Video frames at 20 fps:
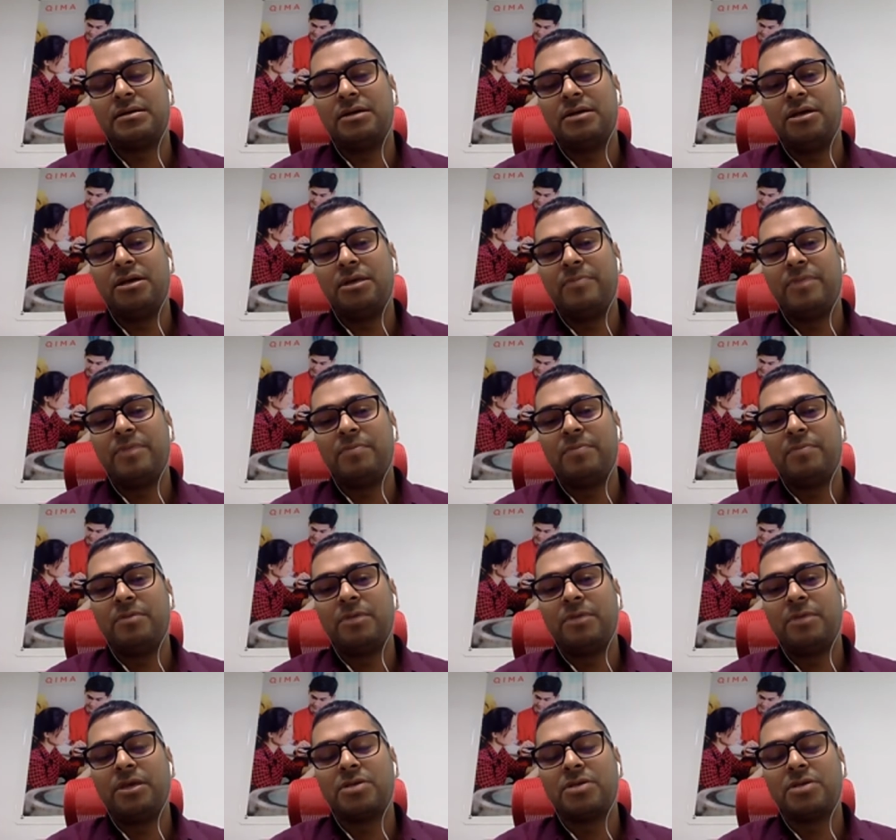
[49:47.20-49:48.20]
people,
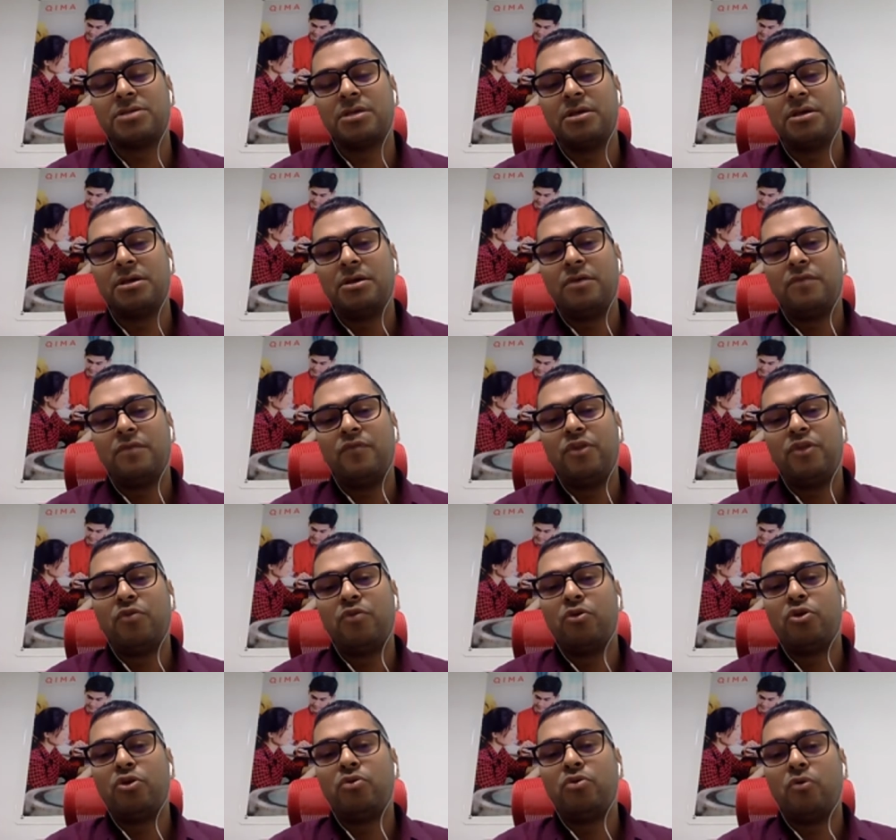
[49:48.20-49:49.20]
because we don't
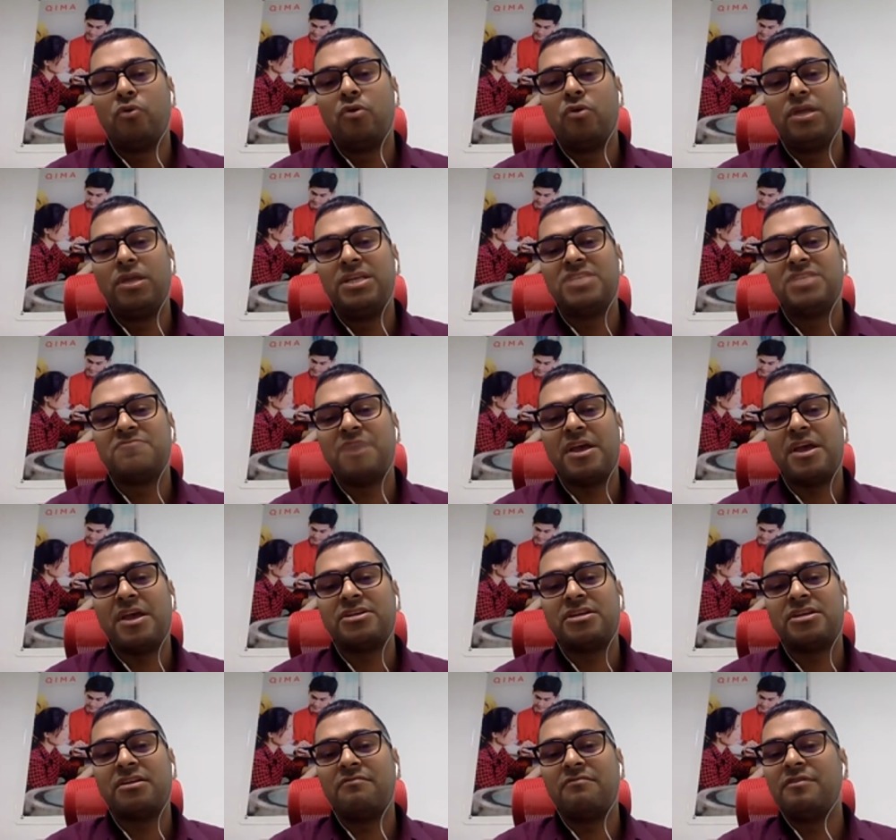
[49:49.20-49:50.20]
do only
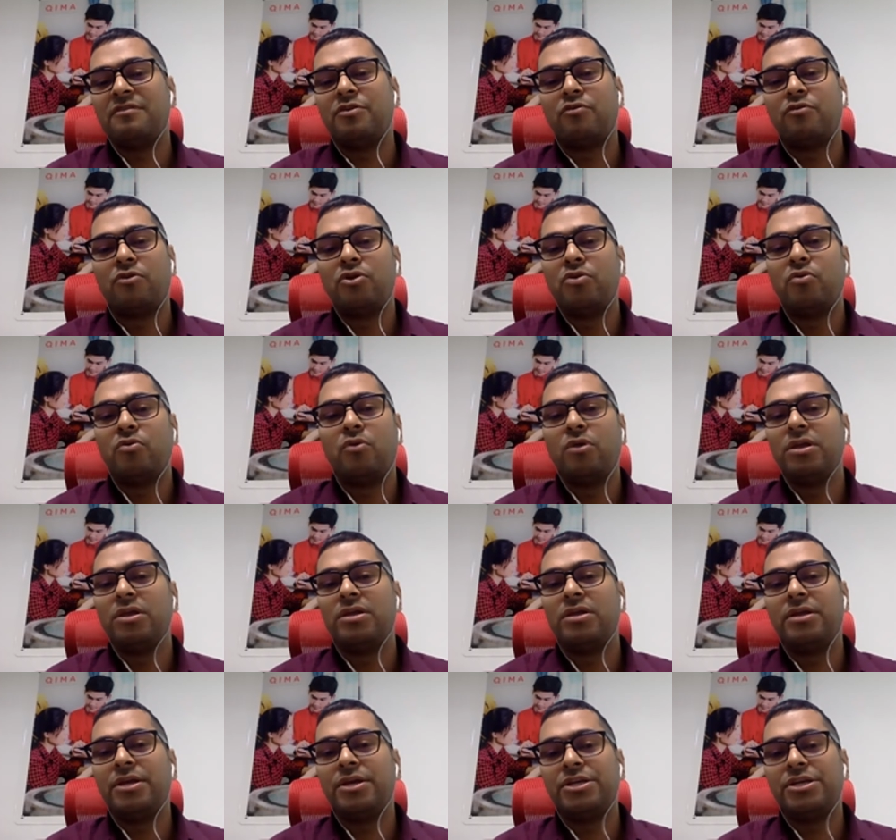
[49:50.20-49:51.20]
inspection and we don't do only
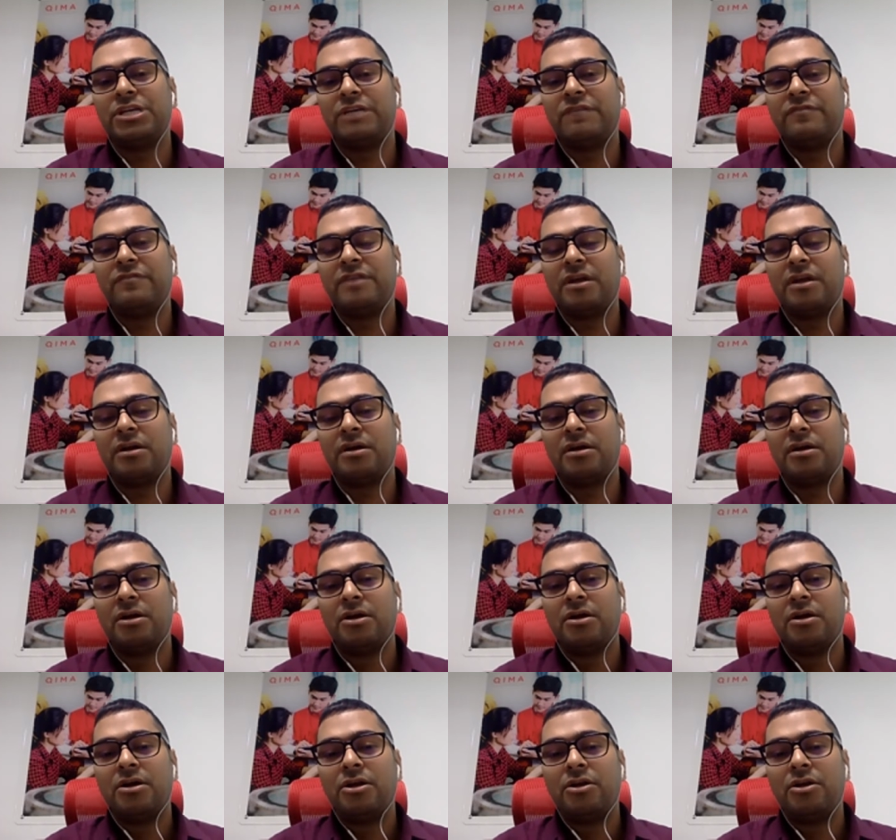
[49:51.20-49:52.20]
in Asia. We are,
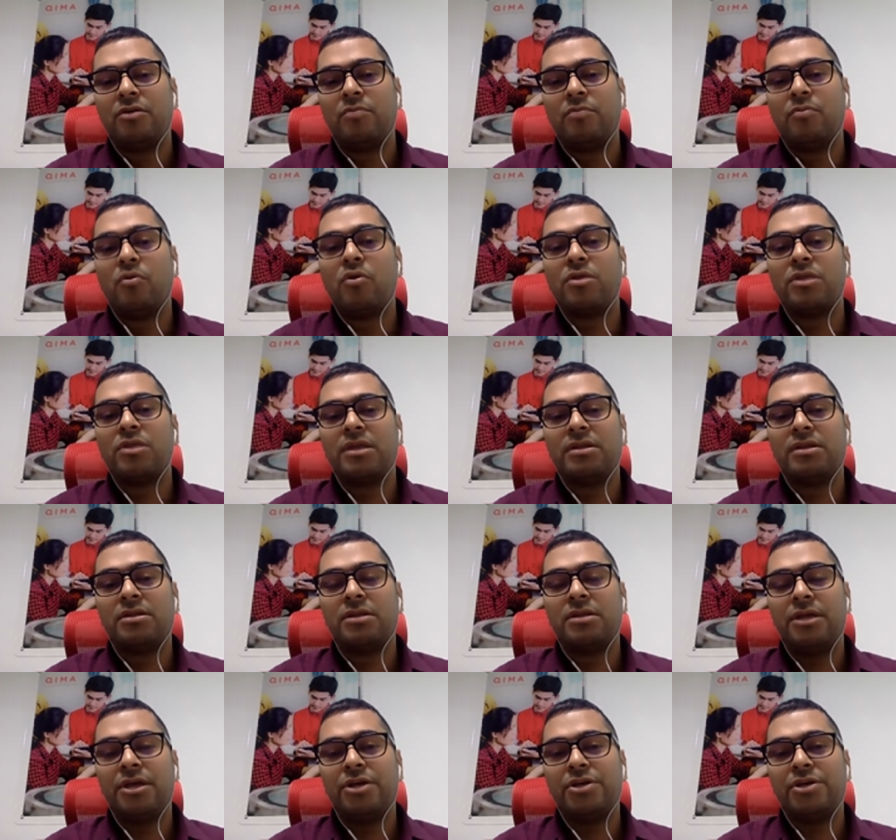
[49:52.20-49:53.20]
more
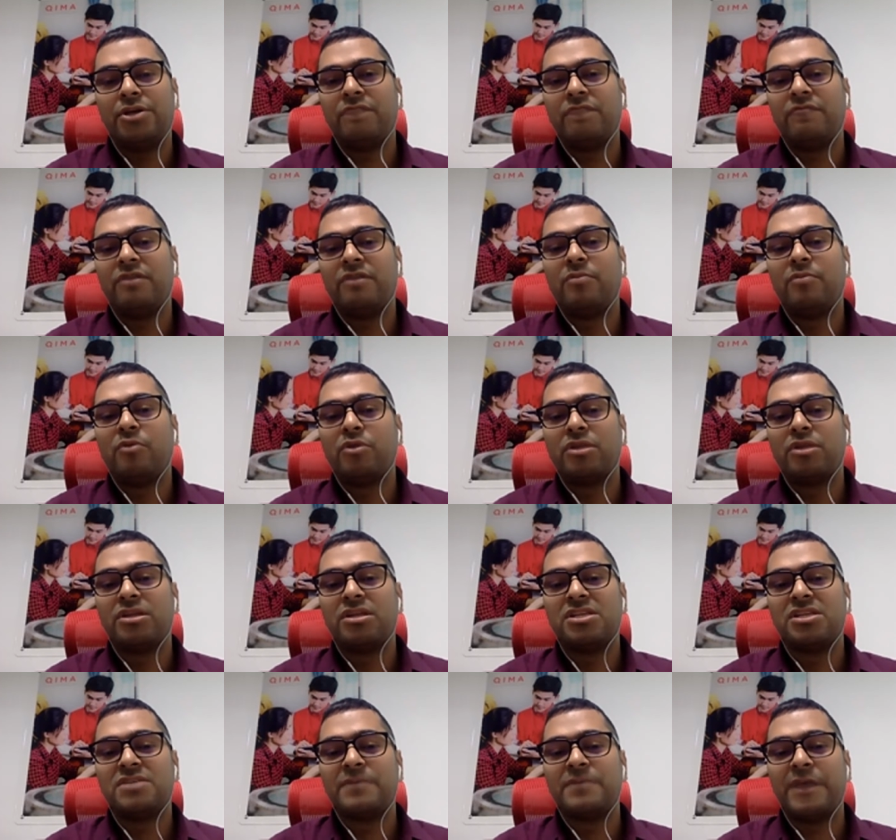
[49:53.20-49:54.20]
than Asia, and we are more than
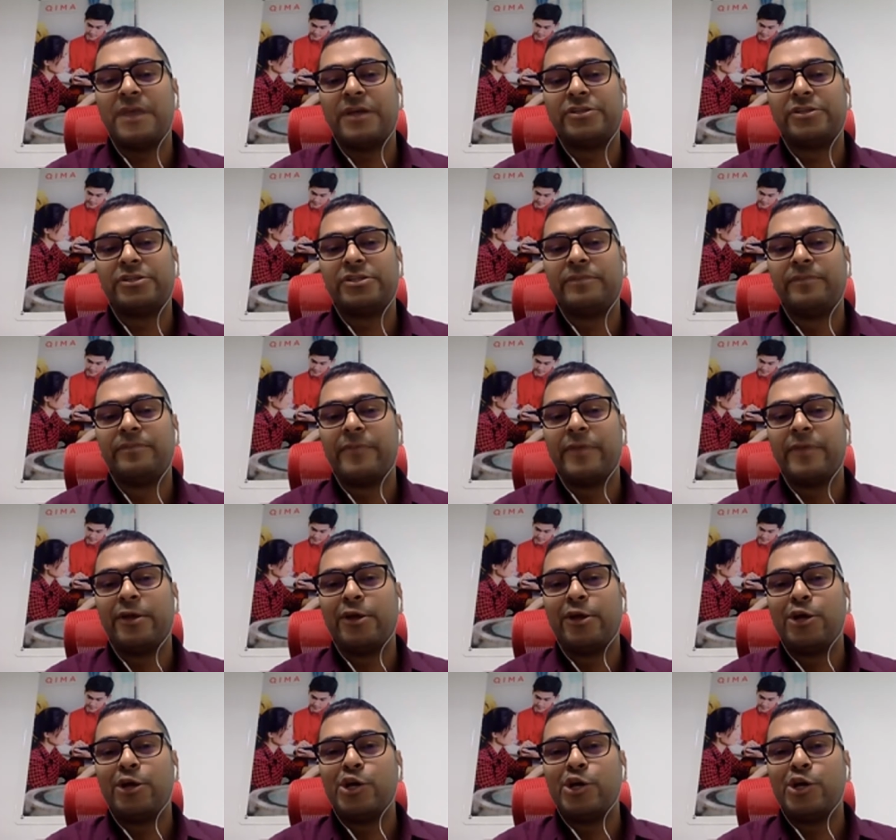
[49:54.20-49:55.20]
inspection.
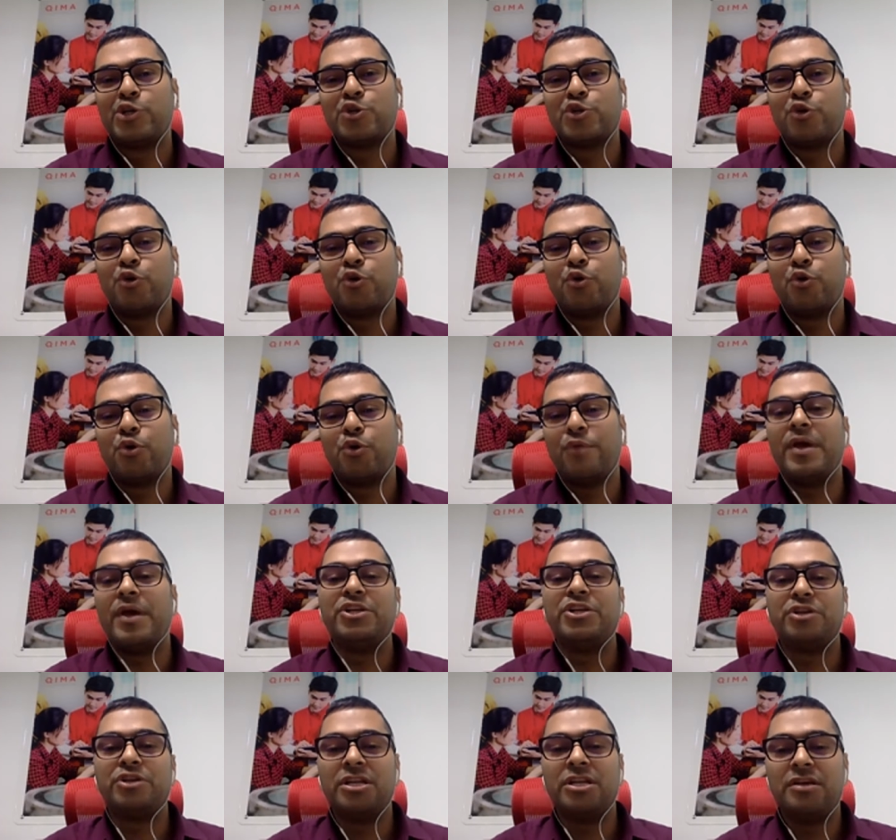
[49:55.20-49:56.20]
So
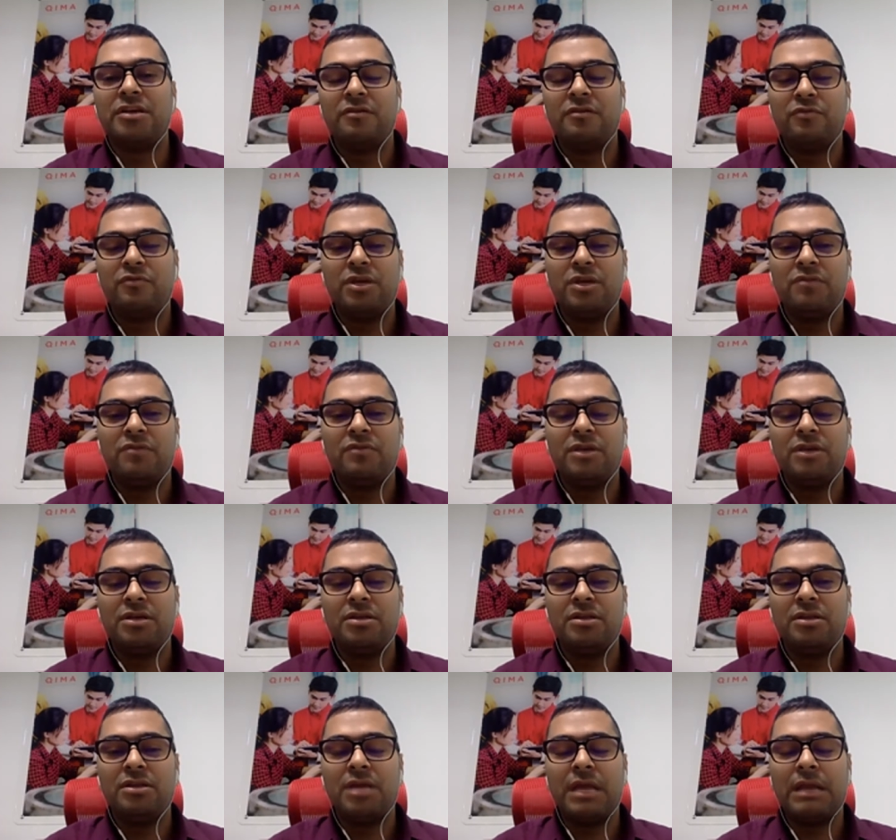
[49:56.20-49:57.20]
eventually, we
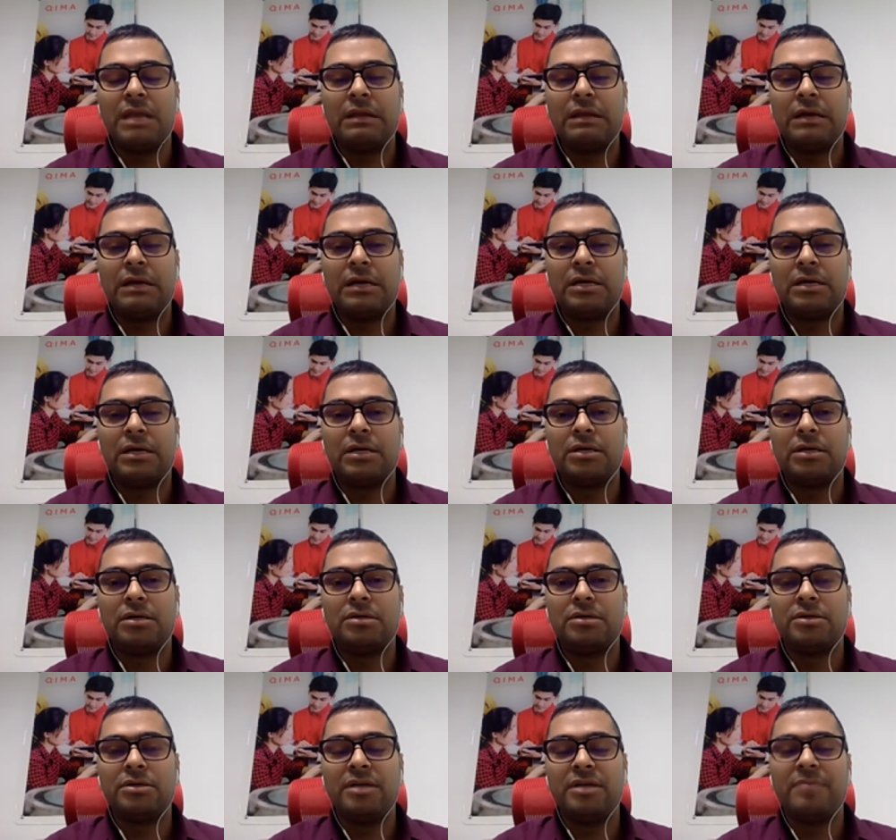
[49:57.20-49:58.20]
then
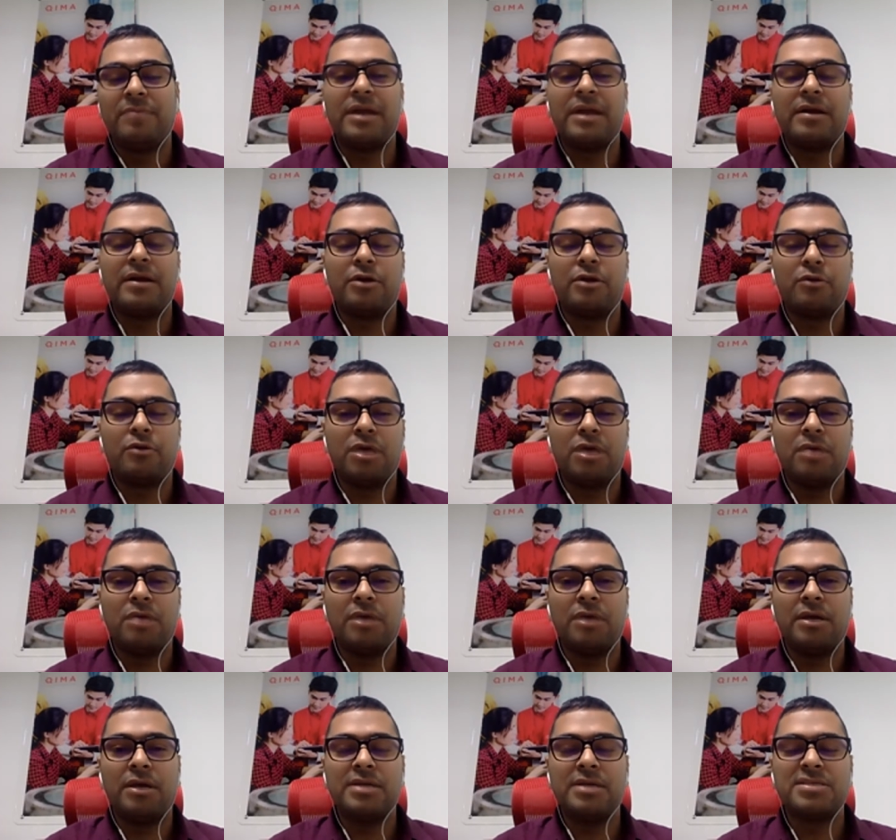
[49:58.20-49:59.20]
rebranded to
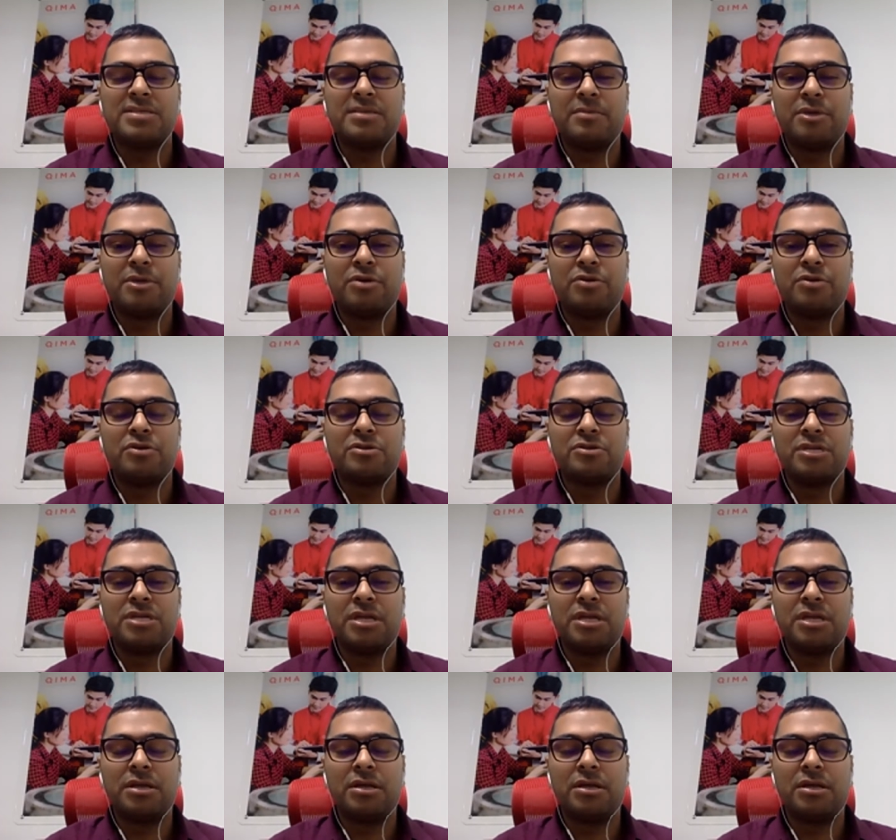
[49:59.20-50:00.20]
Keema in December 2018.